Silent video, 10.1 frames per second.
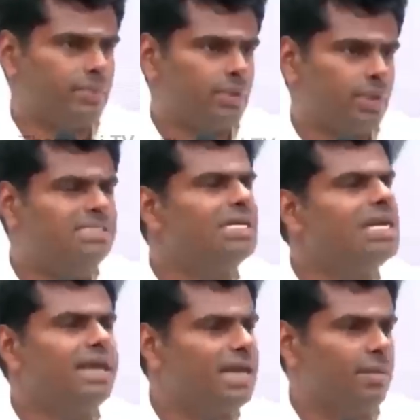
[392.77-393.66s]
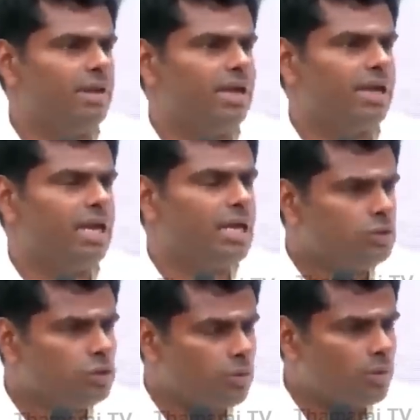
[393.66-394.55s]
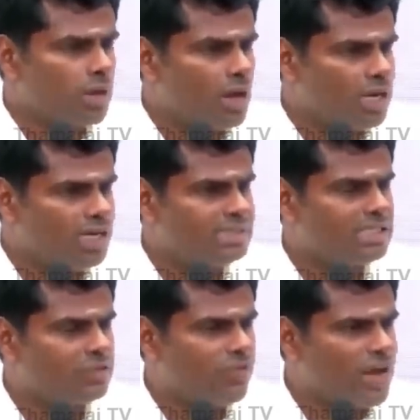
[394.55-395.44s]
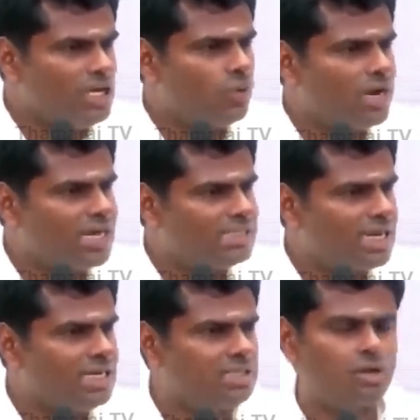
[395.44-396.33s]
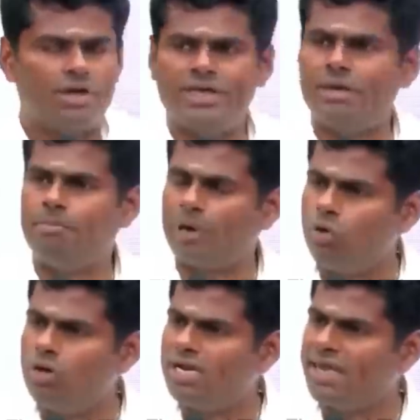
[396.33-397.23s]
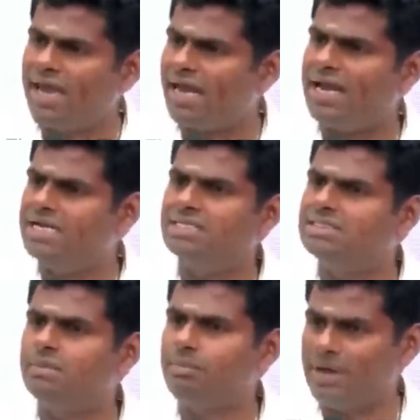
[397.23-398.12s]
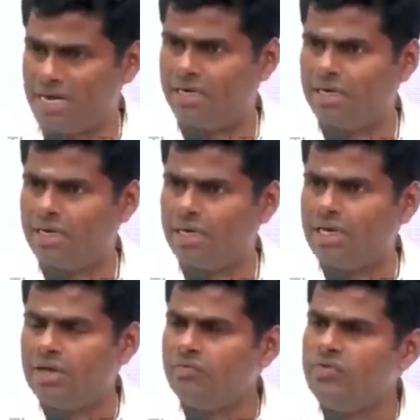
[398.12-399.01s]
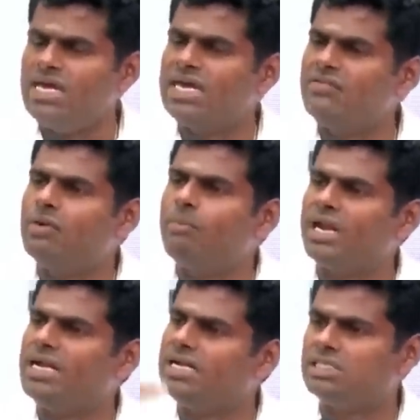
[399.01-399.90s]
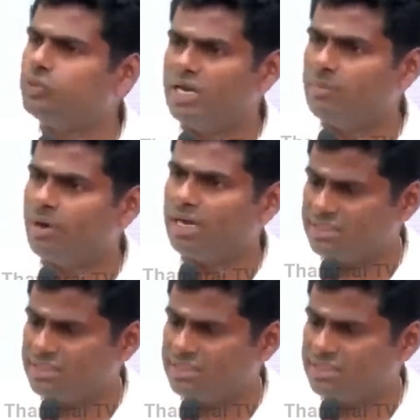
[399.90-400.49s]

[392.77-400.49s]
Insulting and demeaning it. So Congress has failed to understand this logic. A proud Kerala doesn't mean we give up our interest to anybody.